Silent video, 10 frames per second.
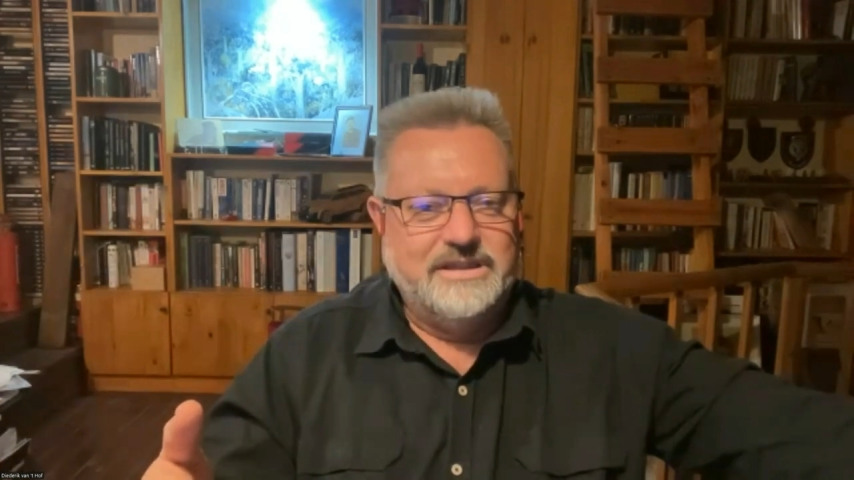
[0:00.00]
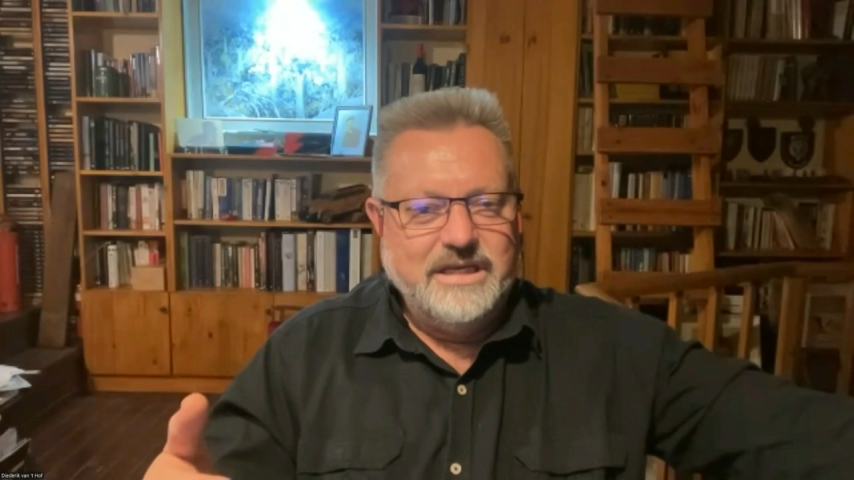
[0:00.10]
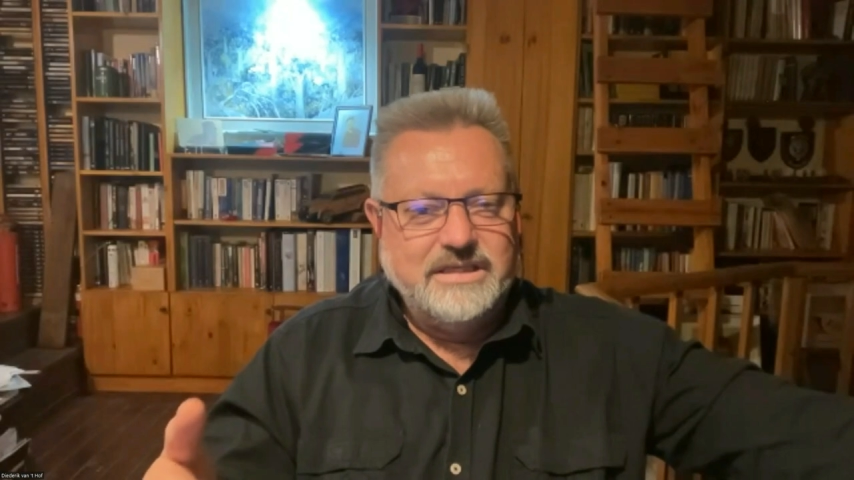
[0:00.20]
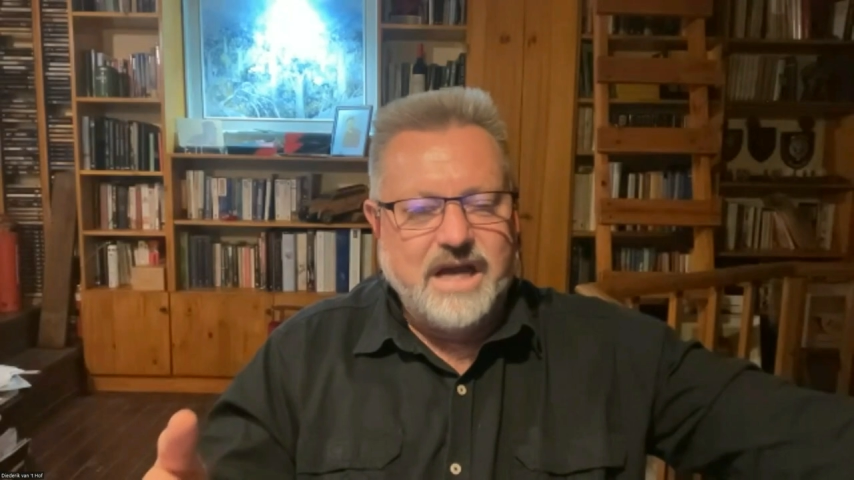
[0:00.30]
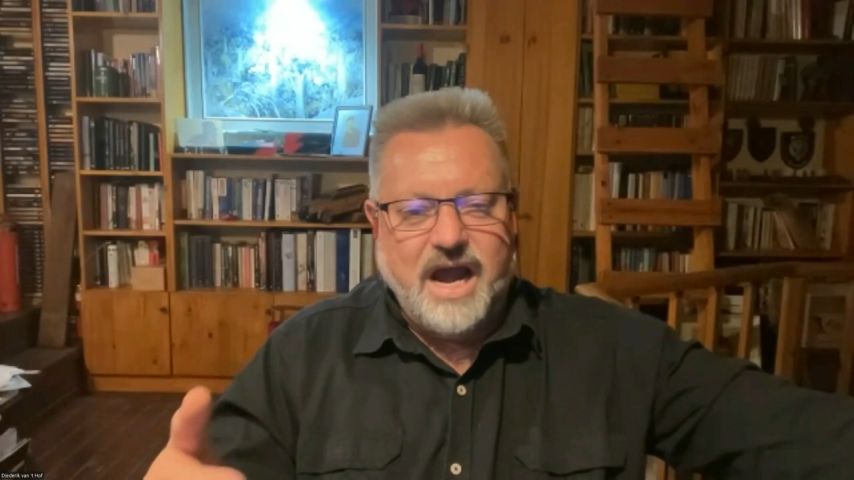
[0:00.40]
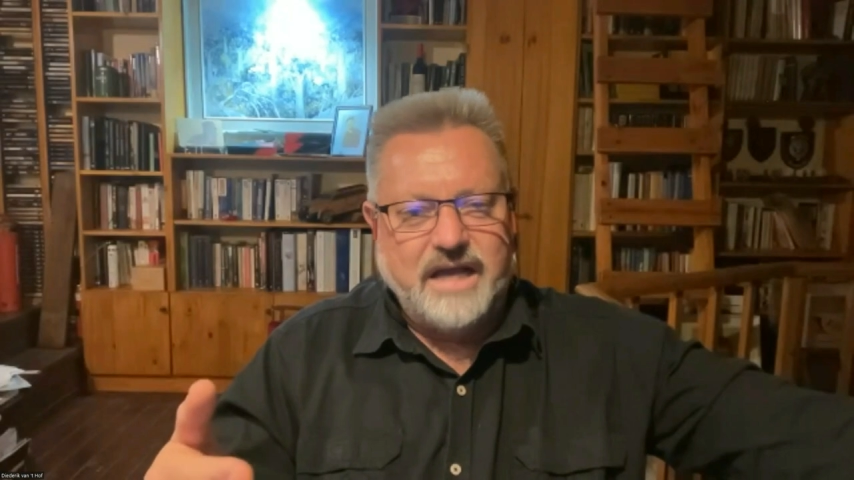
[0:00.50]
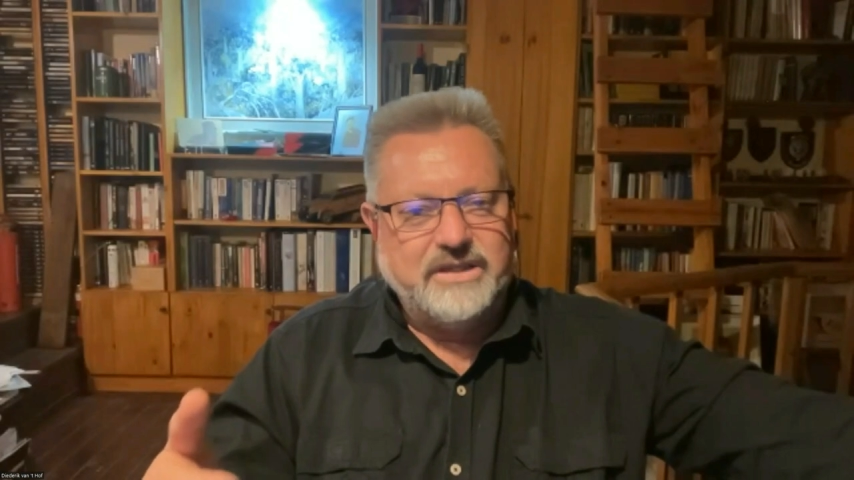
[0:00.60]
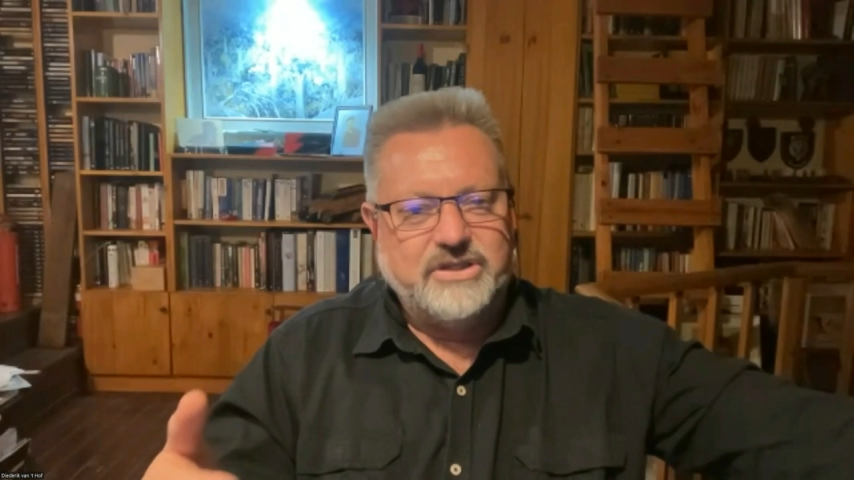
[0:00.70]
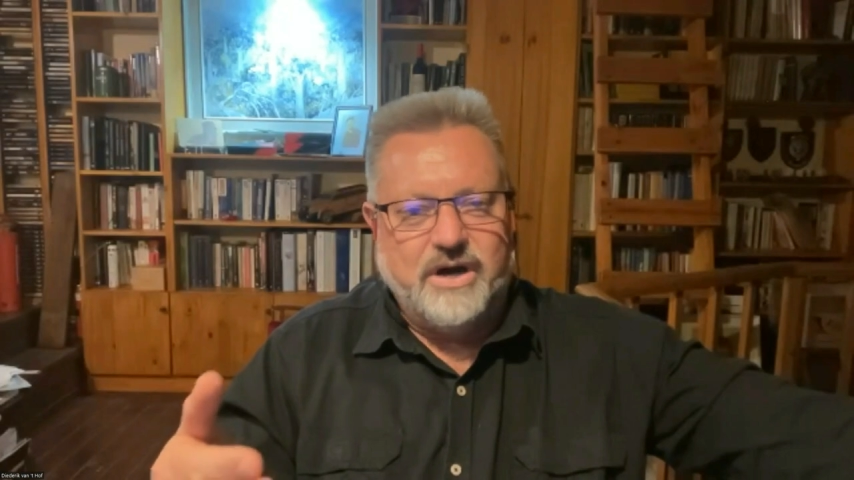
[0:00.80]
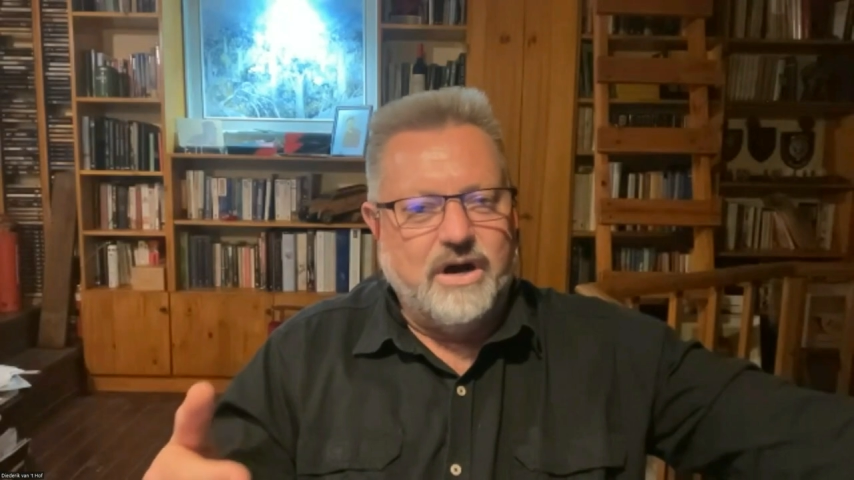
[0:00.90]
These
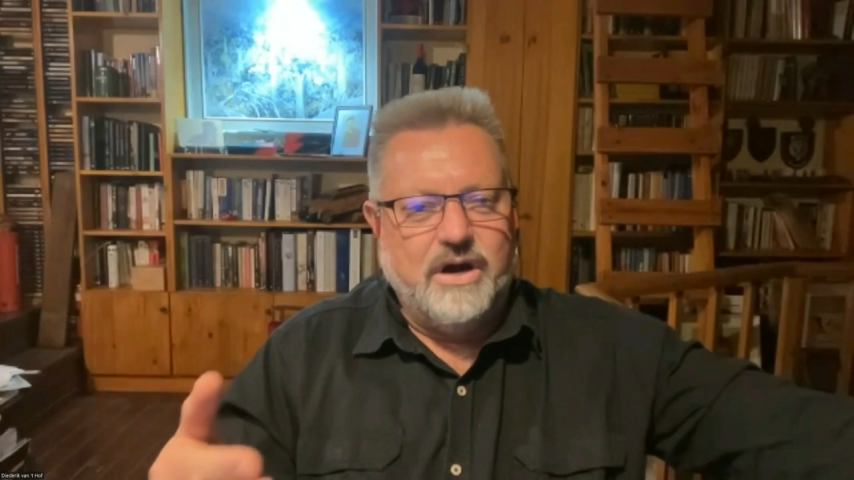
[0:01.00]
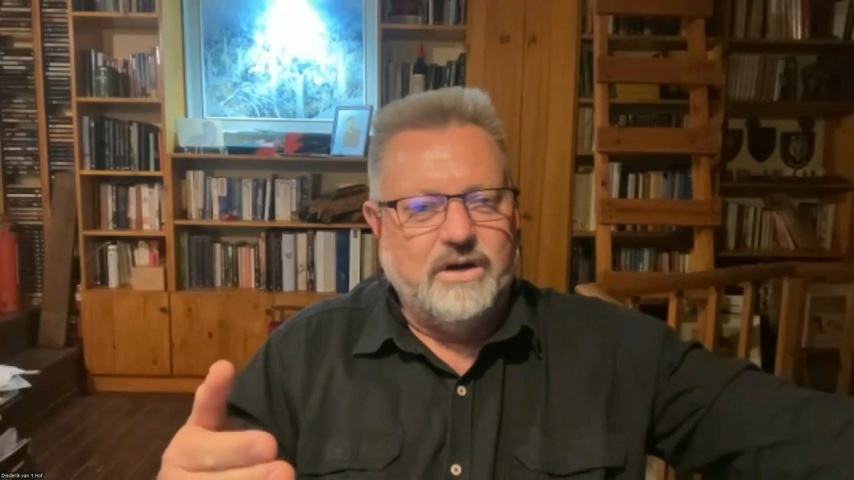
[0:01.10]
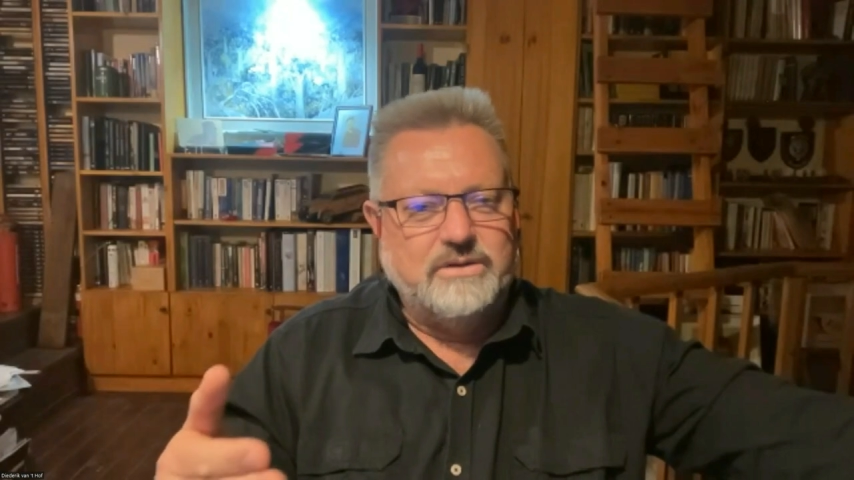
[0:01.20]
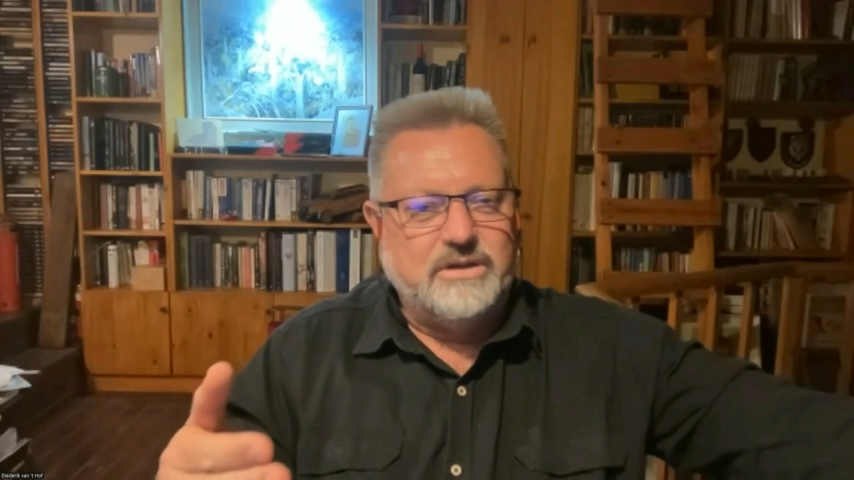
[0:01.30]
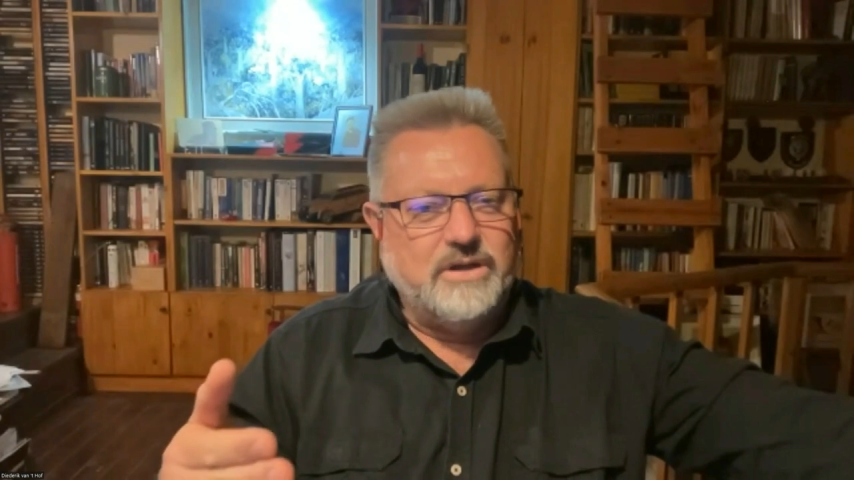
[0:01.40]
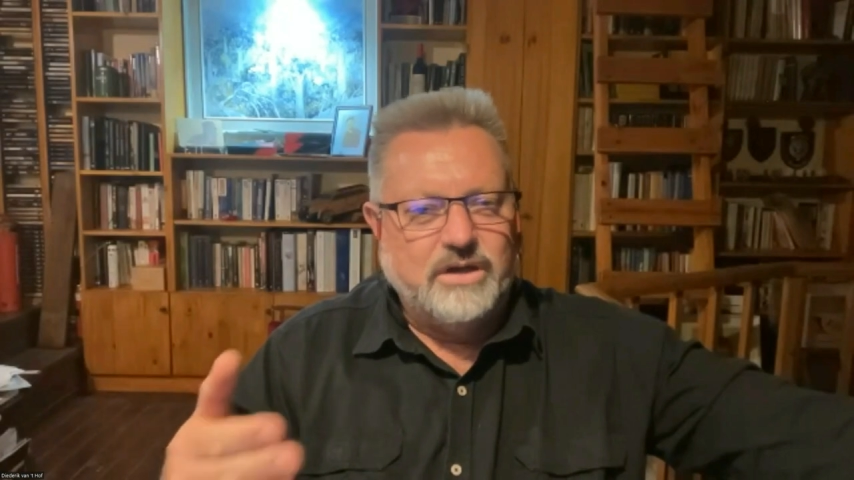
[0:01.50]
guys are